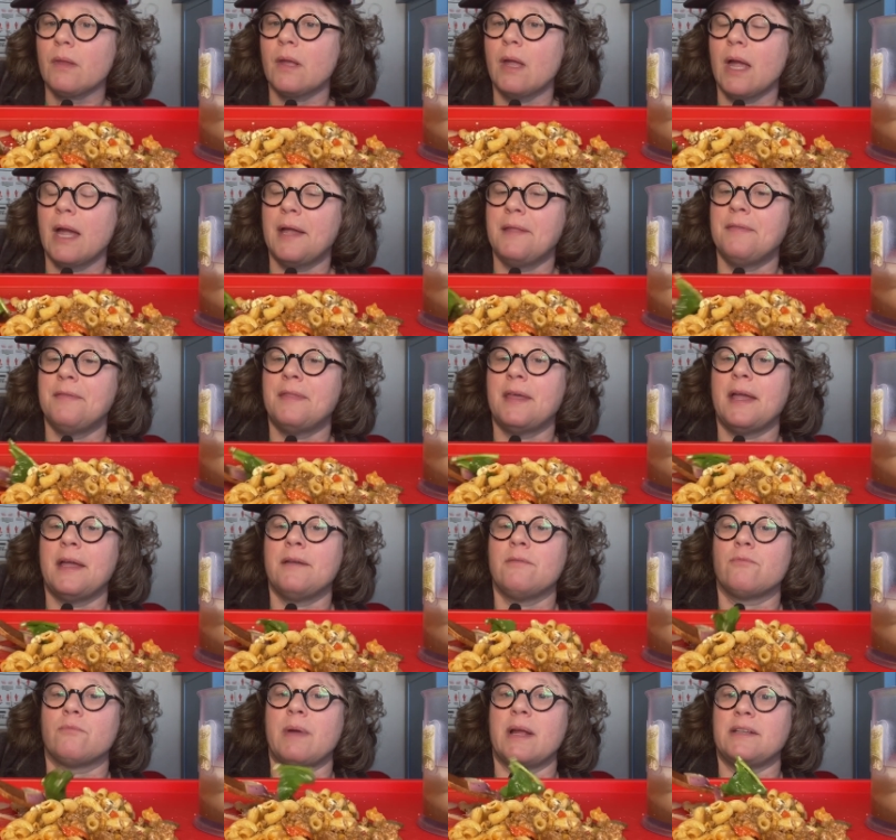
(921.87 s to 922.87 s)
And
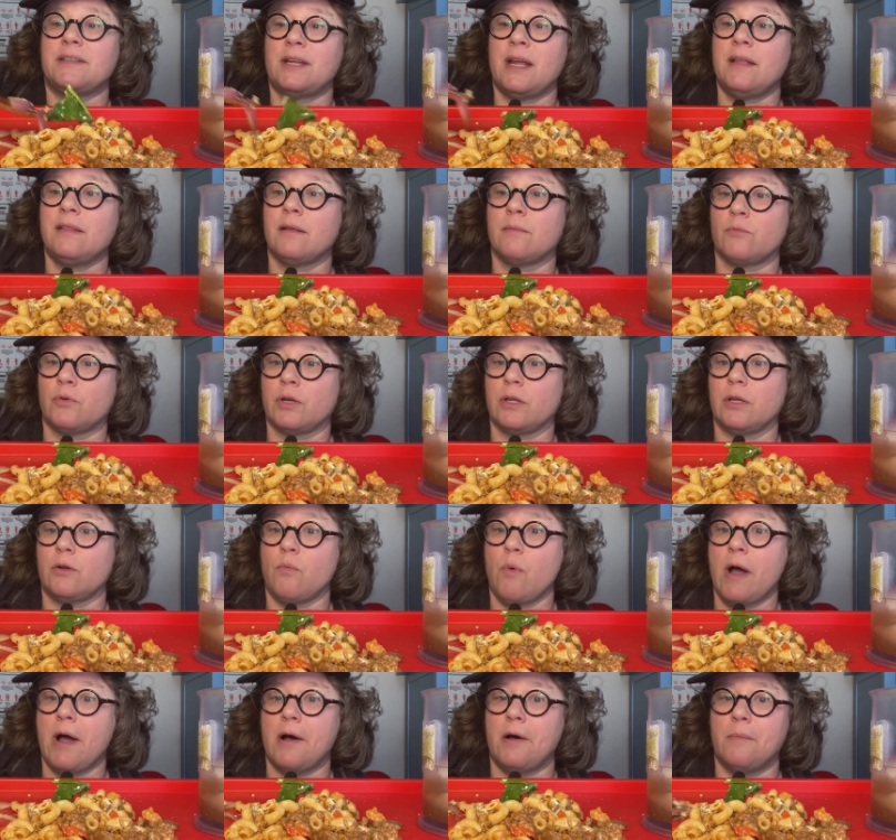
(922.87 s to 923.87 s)
they maintain them really
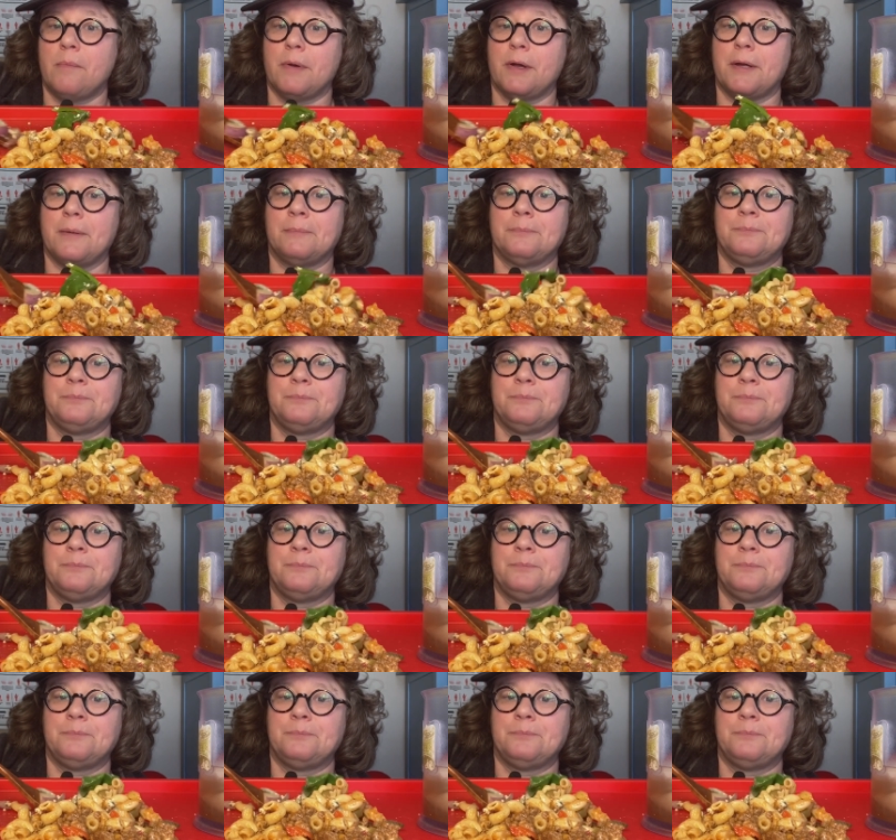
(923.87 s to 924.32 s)
well, but